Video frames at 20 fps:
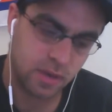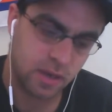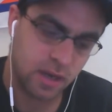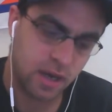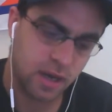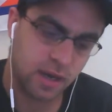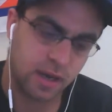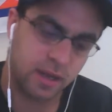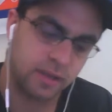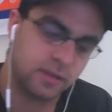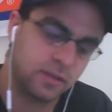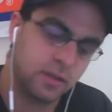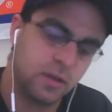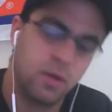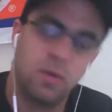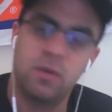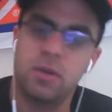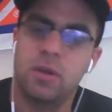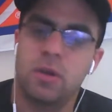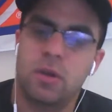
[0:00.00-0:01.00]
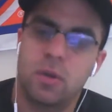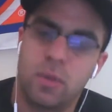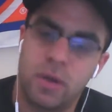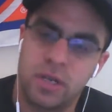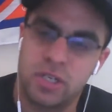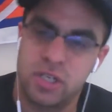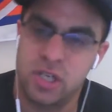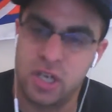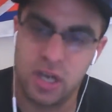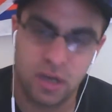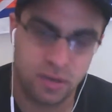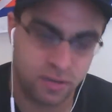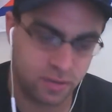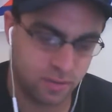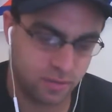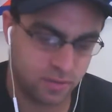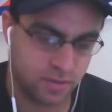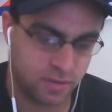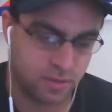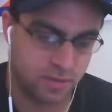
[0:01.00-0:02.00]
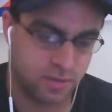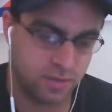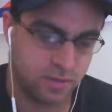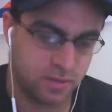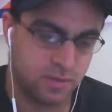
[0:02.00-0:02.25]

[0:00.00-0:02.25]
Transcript: I'd like to know your questionos.